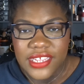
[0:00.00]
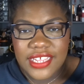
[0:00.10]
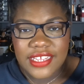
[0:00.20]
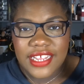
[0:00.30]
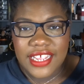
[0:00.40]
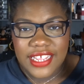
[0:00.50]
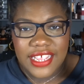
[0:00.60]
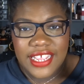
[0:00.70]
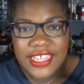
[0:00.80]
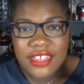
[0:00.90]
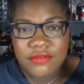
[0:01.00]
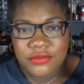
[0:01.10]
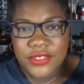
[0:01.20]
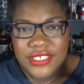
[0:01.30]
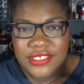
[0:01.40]
and I have
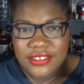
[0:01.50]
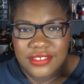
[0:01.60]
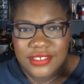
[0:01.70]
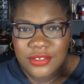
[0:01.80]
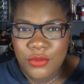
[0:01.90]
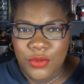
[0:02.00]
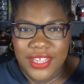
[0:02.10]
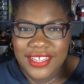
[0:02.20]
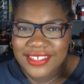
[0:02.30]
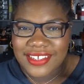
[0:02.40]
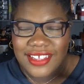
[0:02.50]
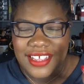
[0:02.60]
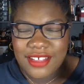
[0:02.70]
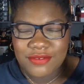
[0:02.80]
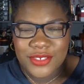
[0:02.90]
reasons why I
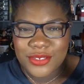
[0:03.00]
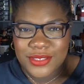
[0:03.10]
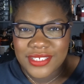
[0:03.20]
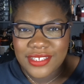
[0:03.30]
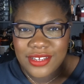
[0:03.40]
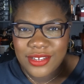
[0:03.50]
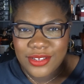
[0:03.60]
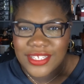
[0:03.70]
haven't used it a lot